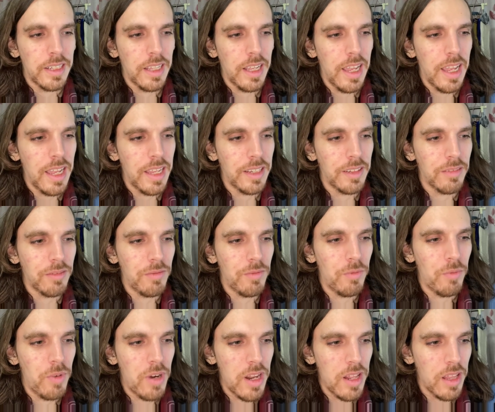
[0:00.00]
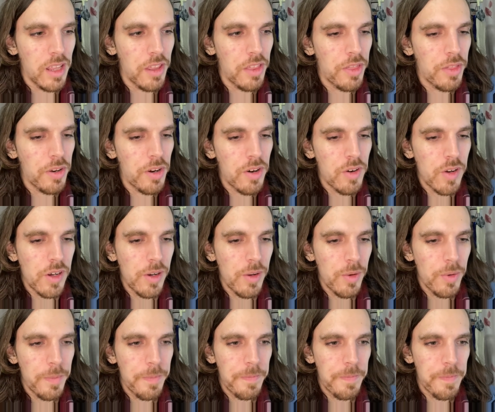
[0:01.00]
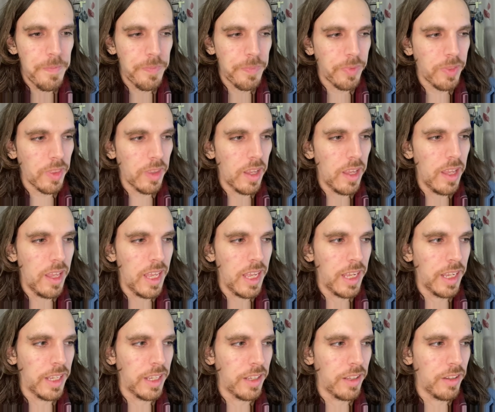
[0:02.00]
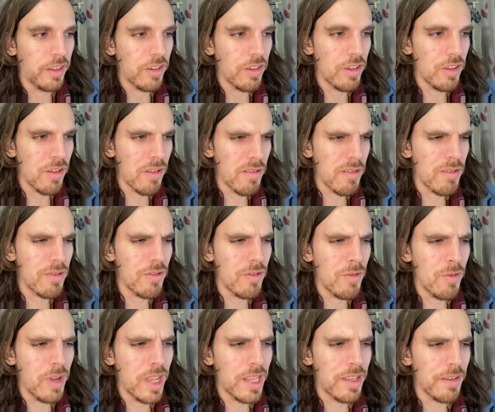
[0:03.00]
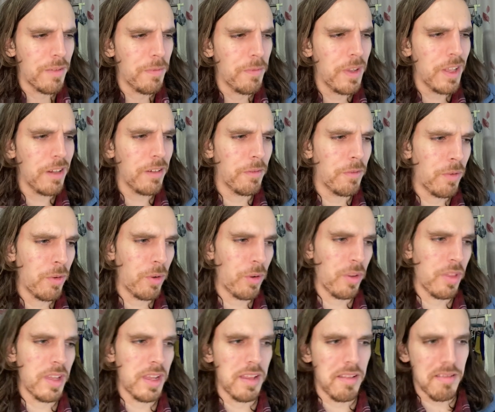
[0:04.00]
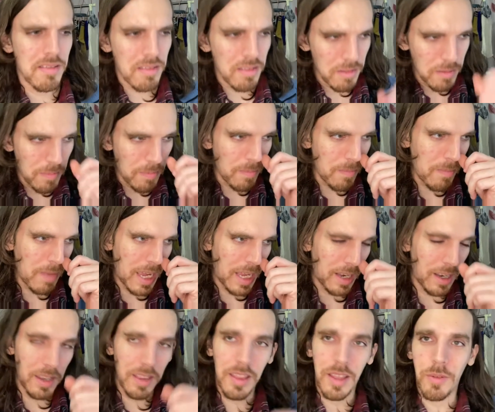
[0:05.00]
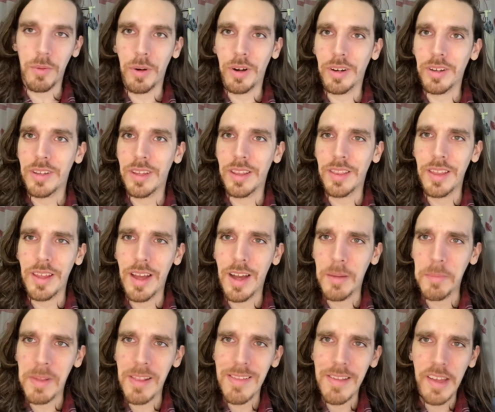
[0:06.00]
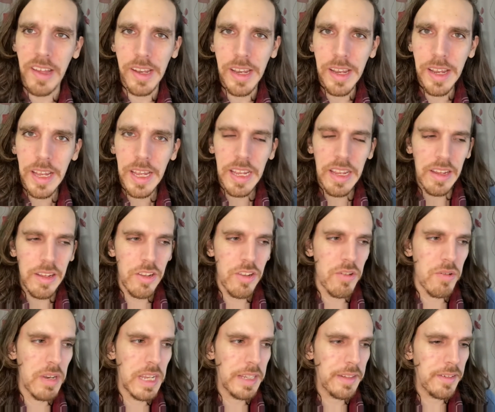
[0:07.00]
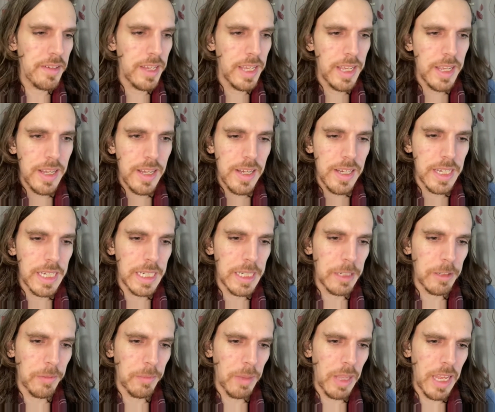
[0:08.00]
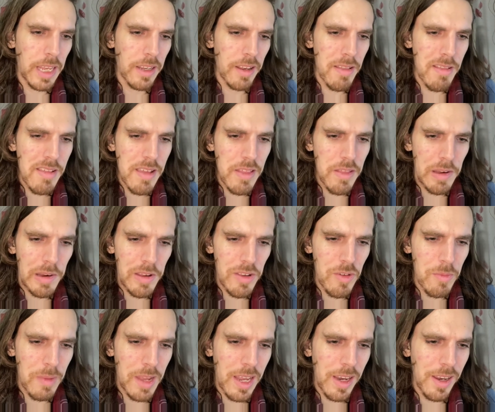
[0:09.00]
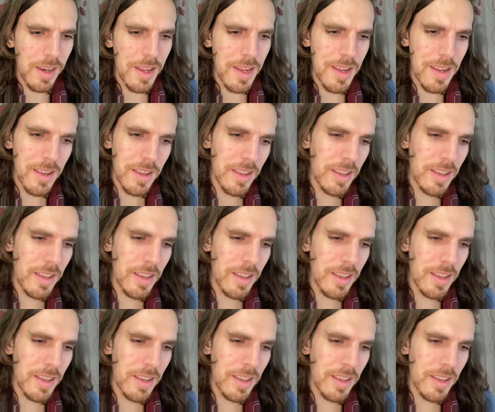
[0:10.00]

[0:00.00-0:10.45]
and really thorough. And you do get to feel for these men that worked in the homicide unit and see their humanity.